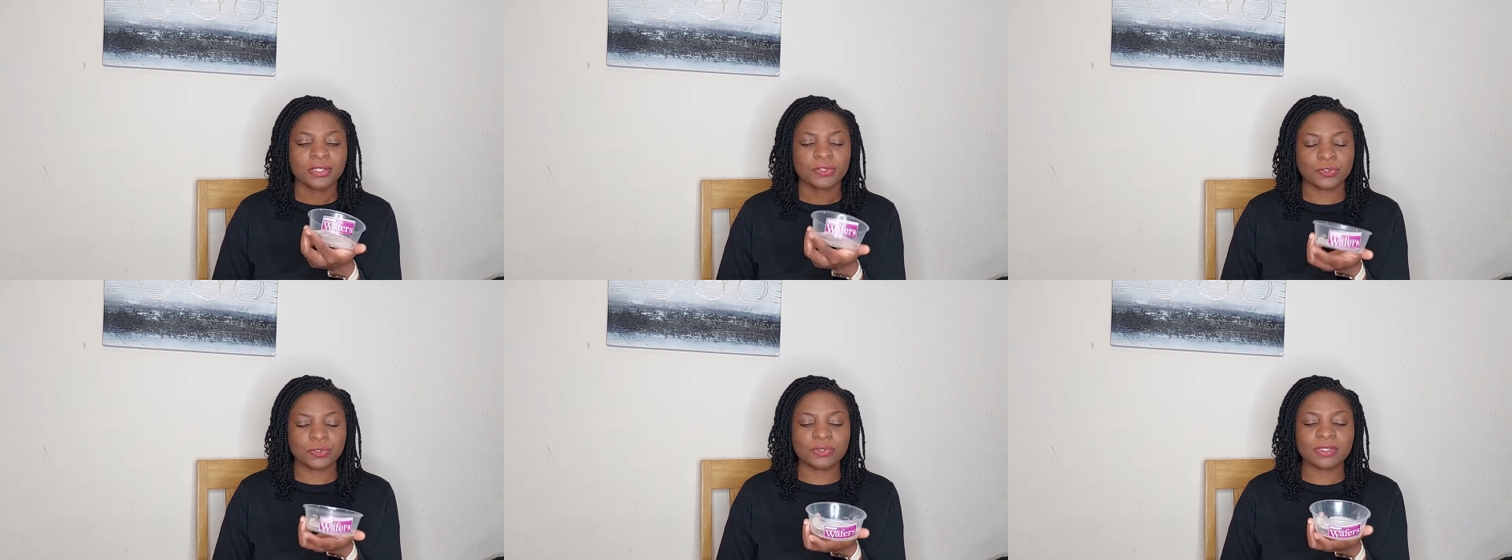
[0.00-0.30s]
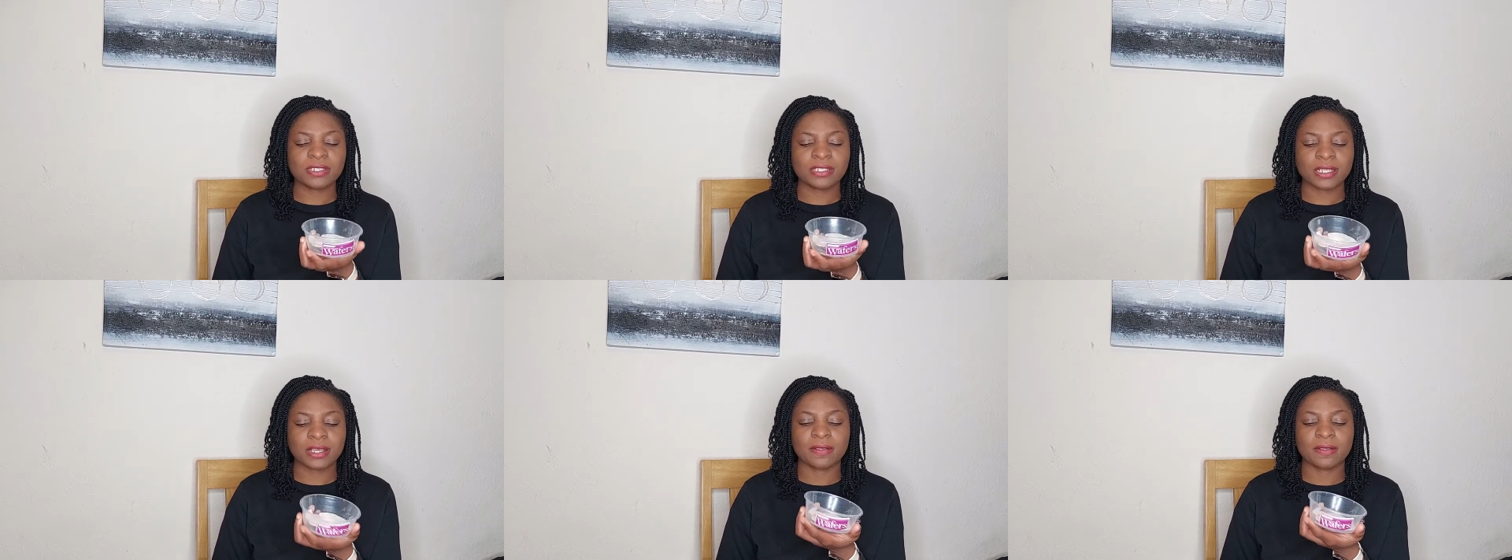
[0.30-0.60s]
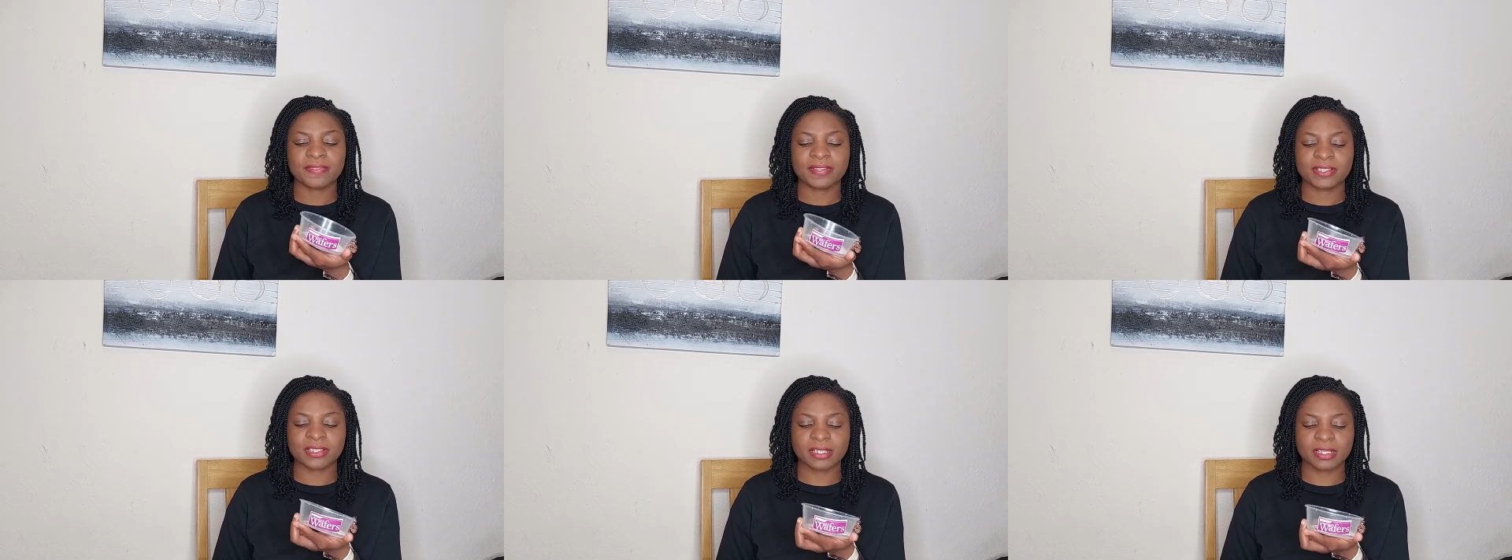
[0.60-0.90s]
do
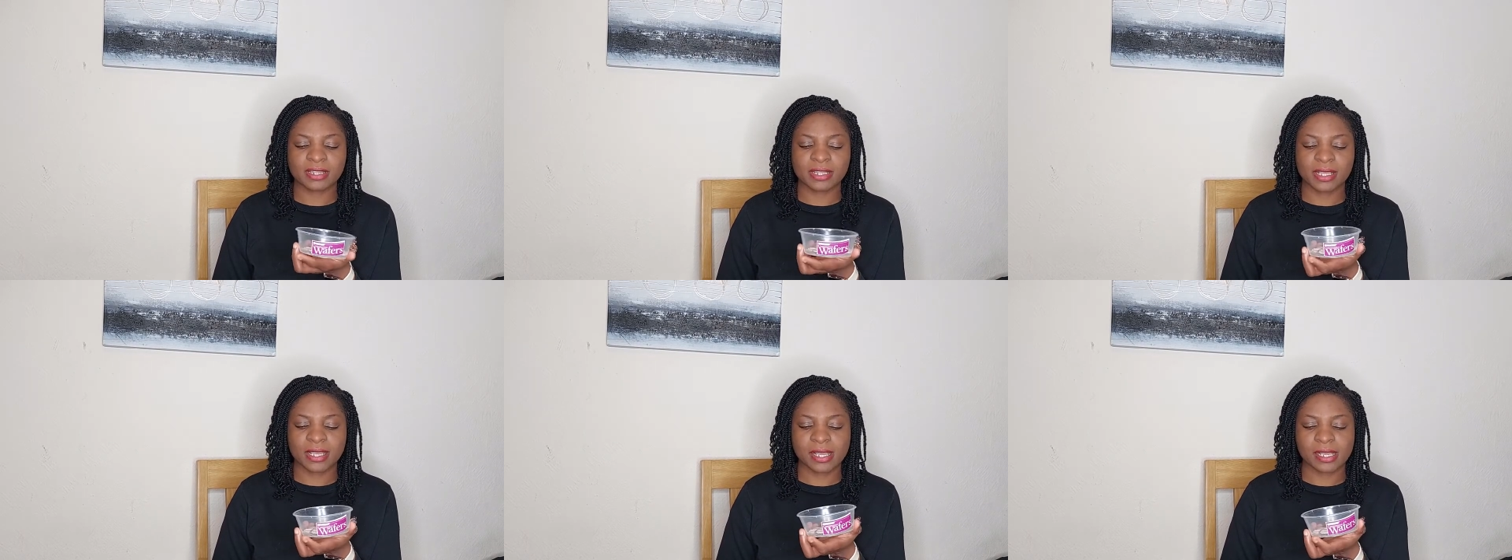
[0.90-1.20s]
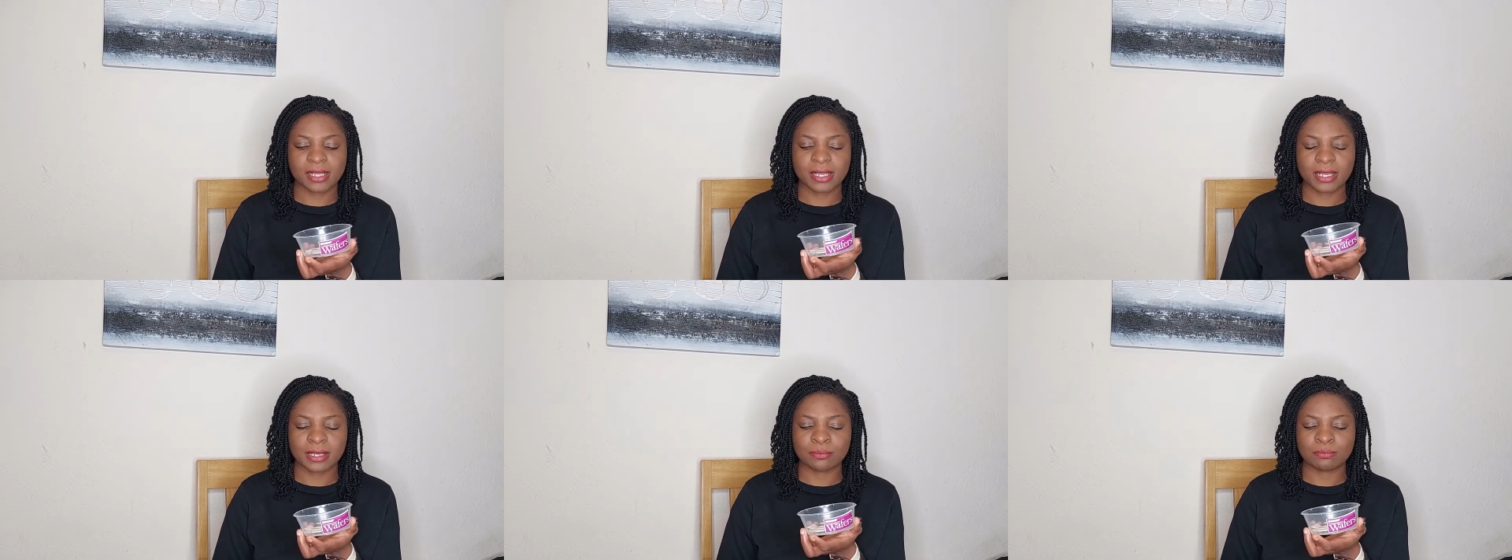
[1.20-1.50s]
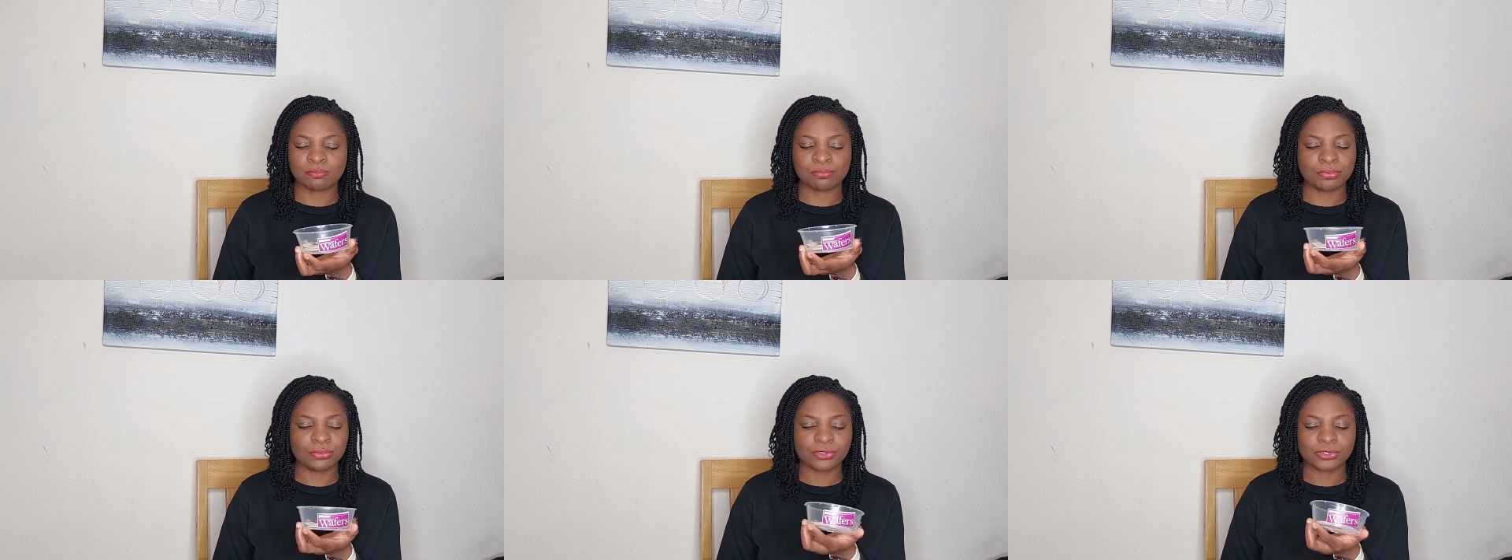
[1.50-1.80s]
sell this in their
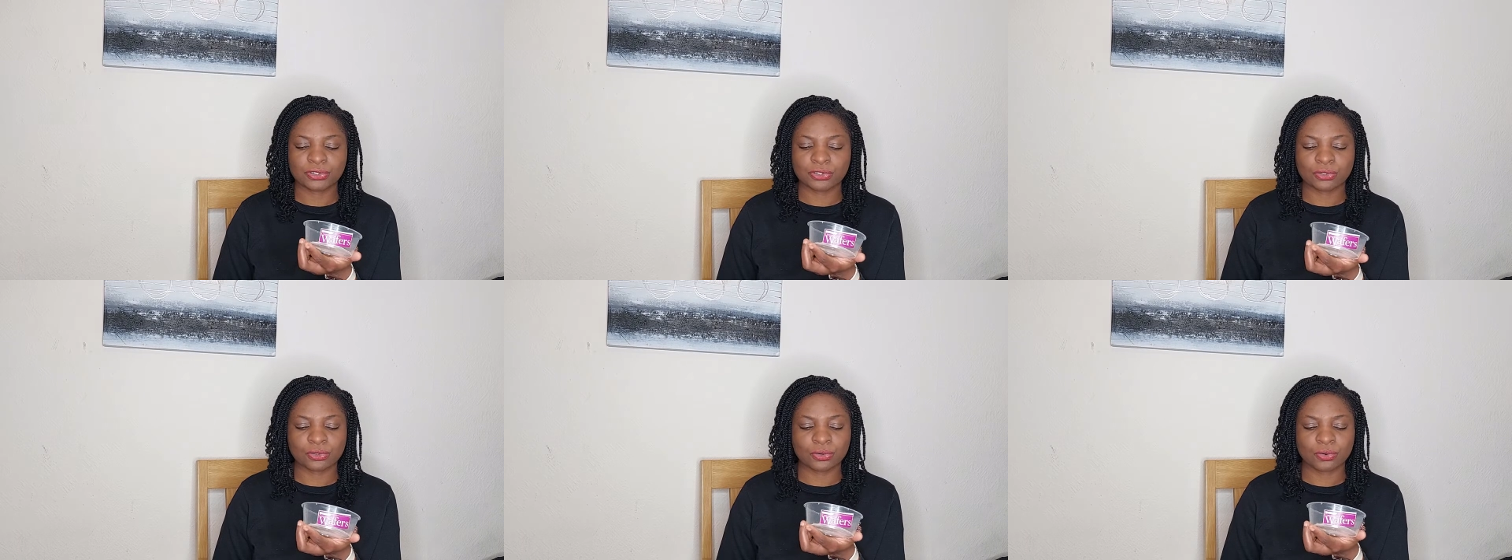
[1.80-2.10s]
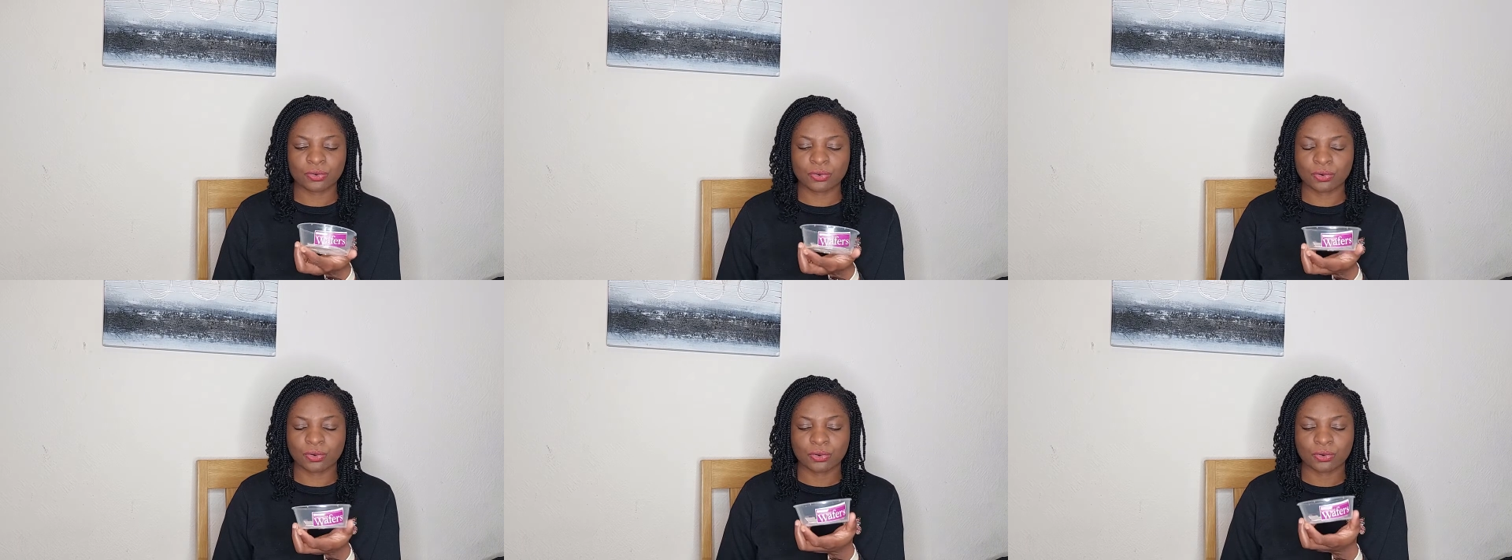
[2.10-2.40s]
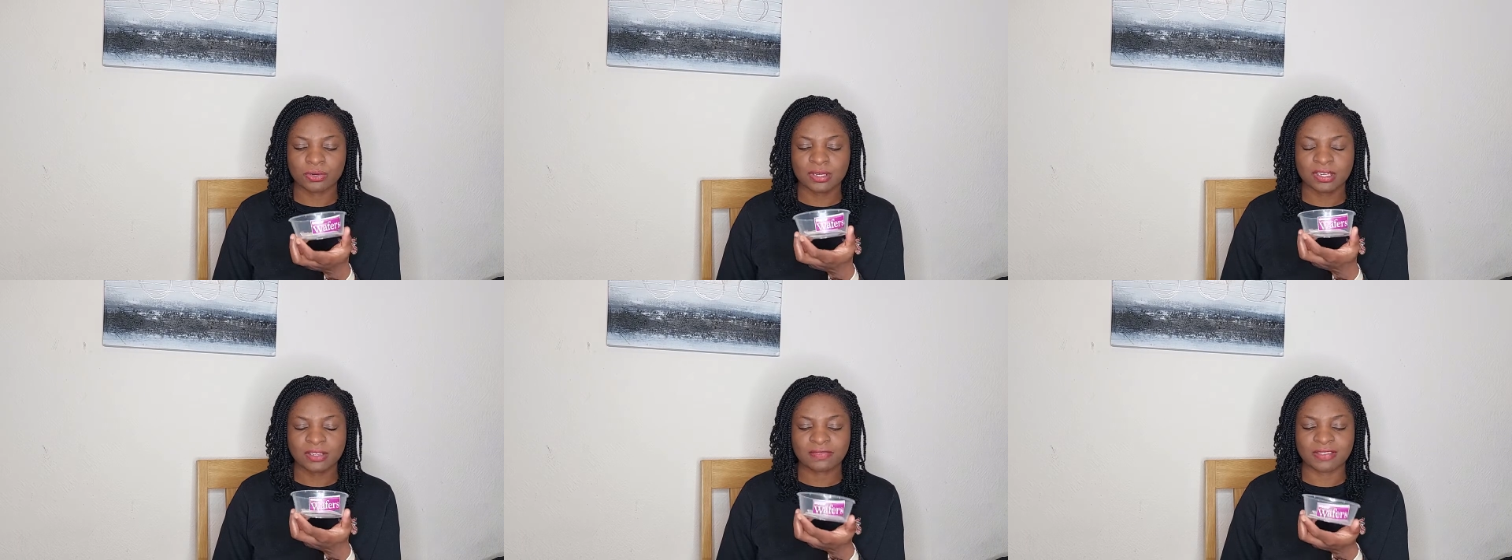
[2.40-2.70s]
bookstore
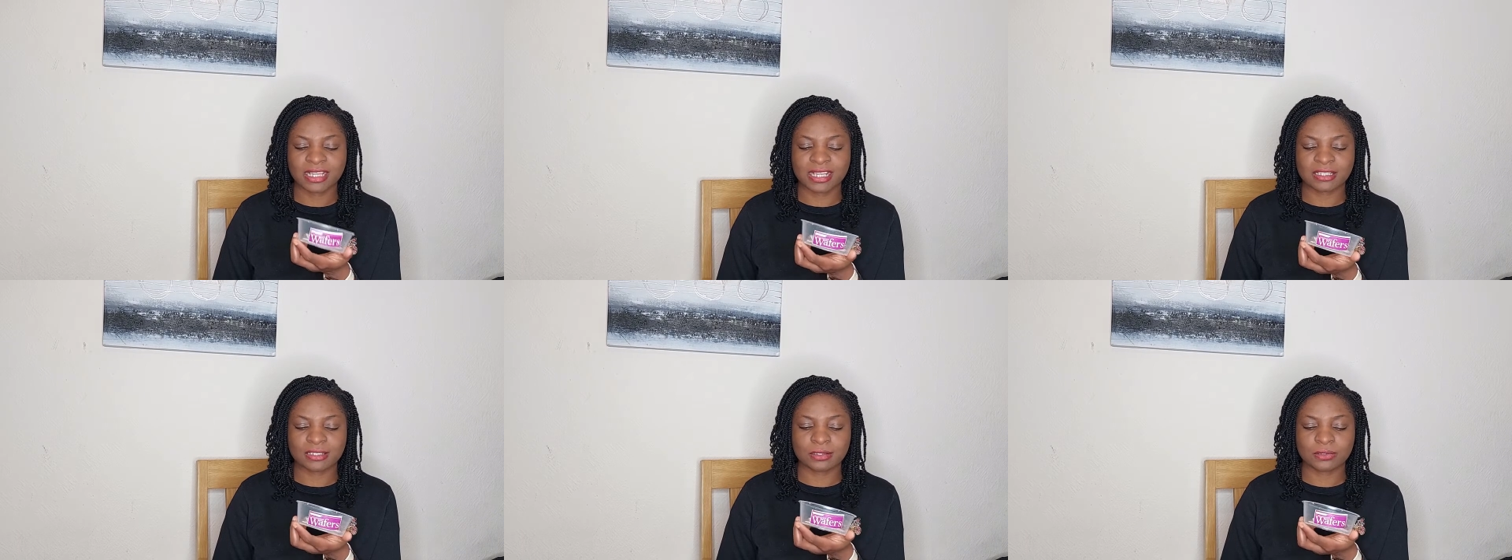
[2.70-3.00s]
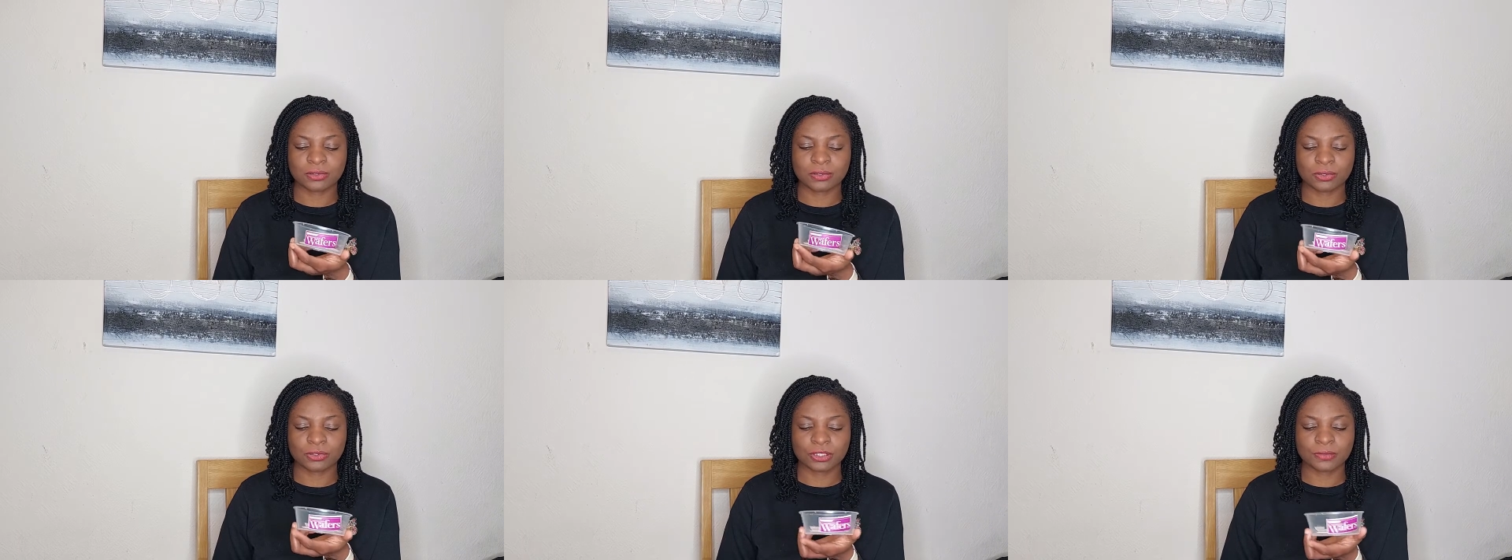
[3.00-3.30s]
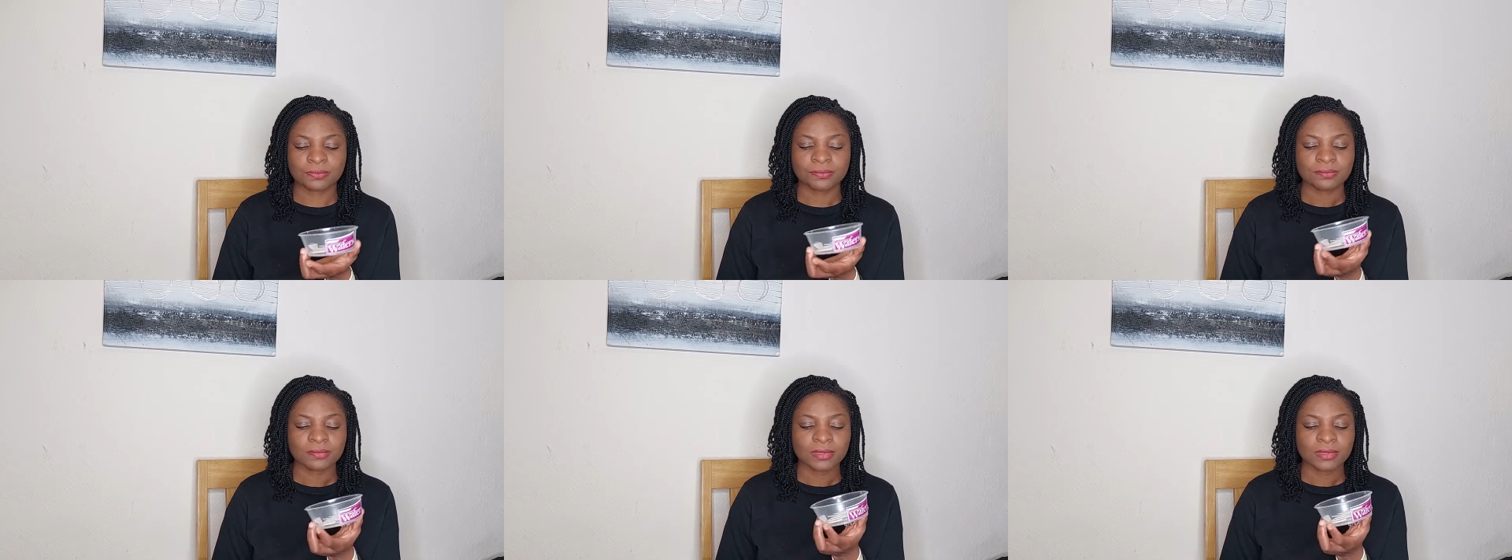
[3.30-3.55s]
or any of their stores,